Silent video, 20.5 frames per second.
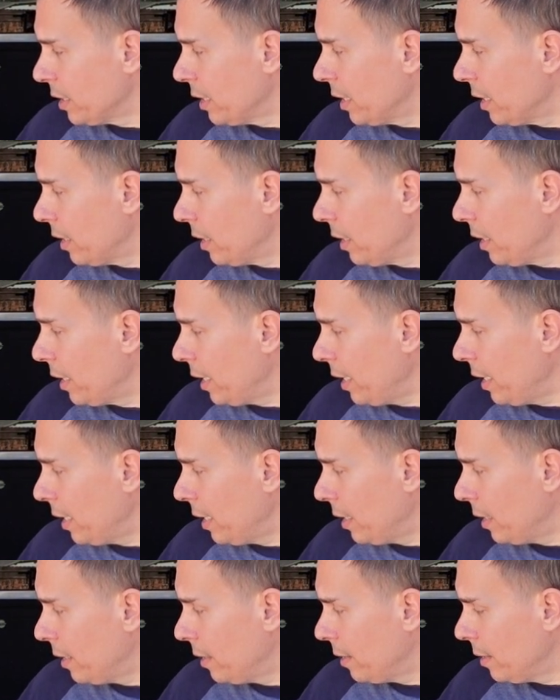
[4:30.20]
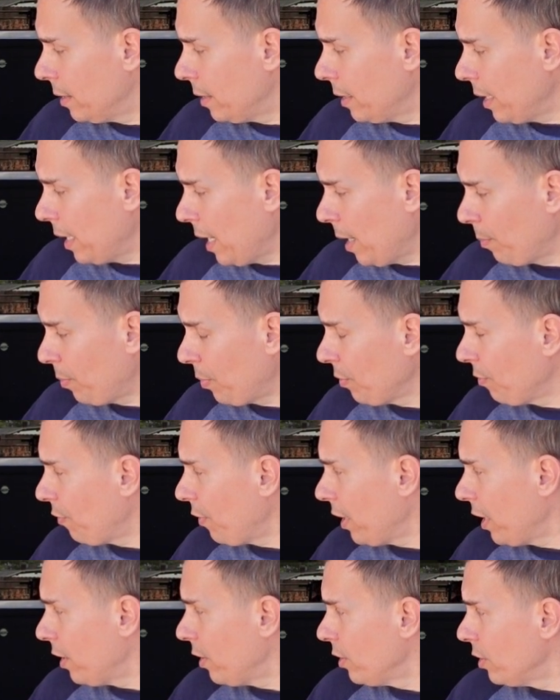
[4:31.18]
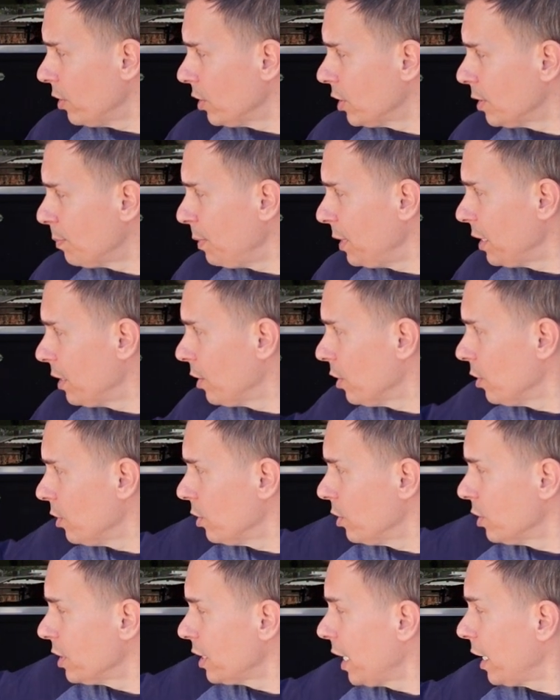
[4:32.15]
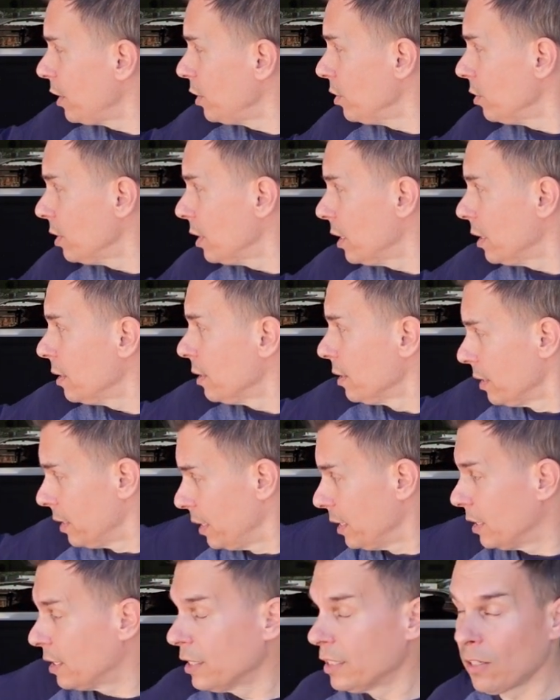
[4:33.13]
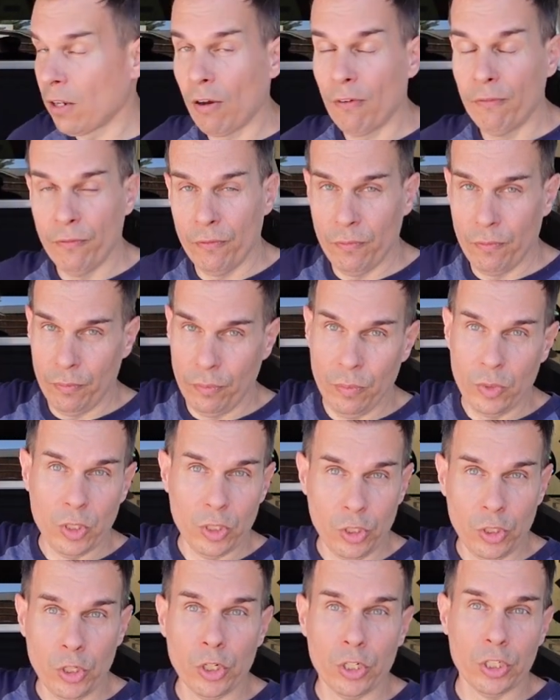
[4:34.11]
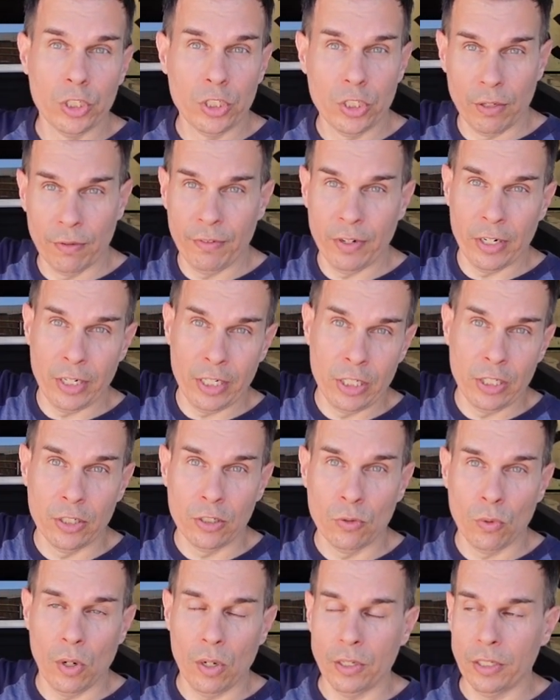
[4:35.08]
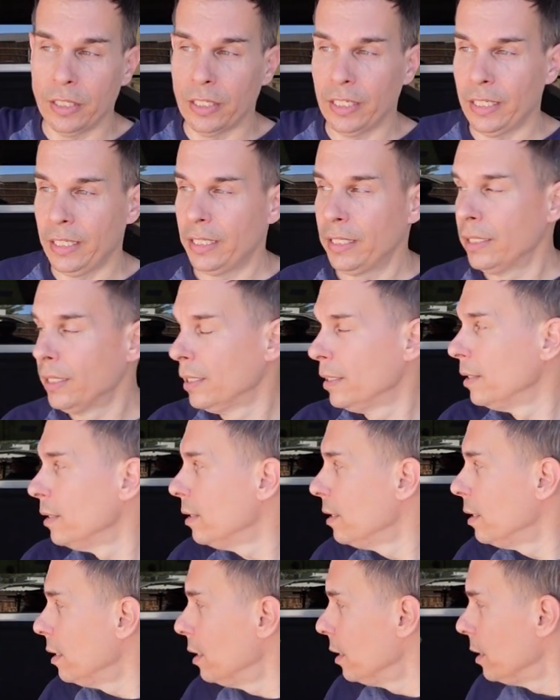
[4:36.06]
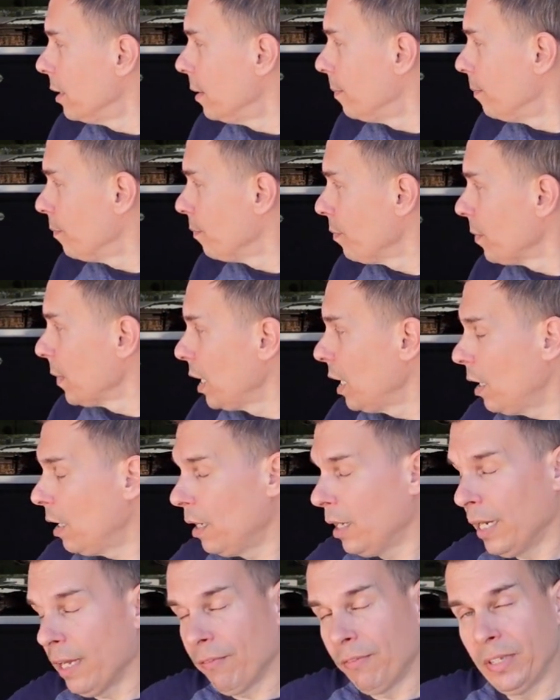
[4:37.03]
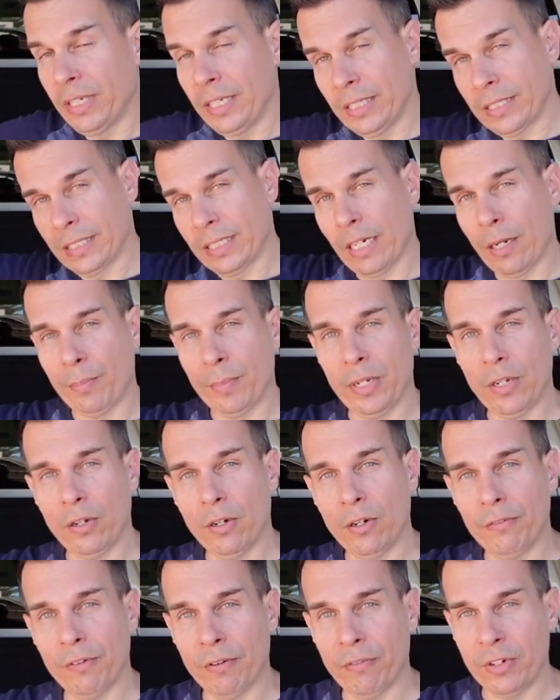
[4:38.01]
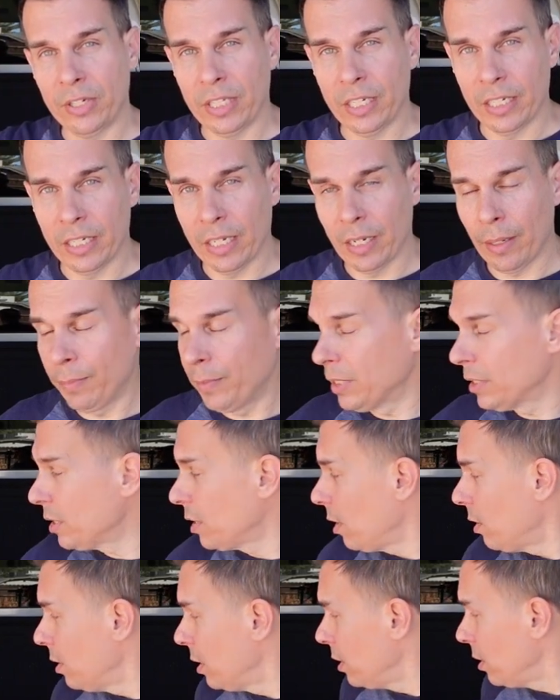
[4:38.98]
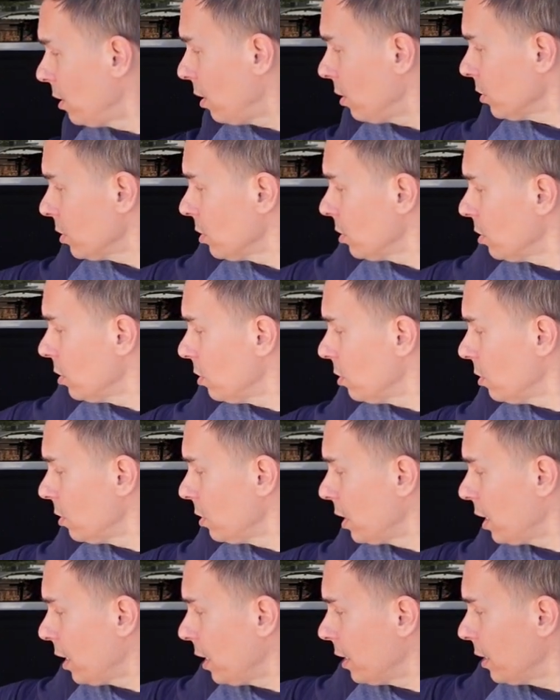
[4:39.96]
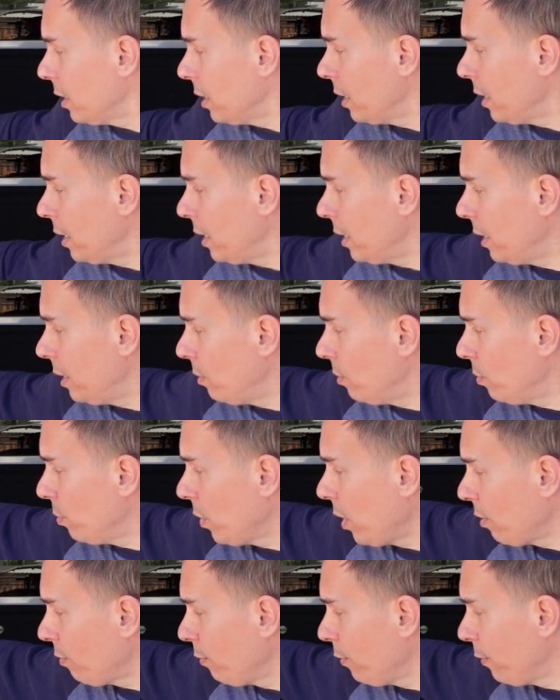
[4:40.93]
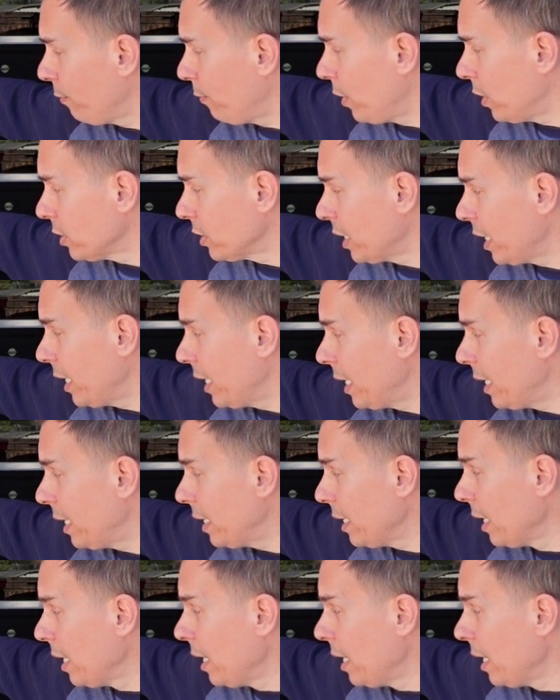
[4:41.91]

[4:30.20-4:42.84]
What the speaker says: and amplifiers, speakers, head unit, this is all good to very good quality. I'll have links down below of everything that I'm installing. Also got a Rockford Fosgate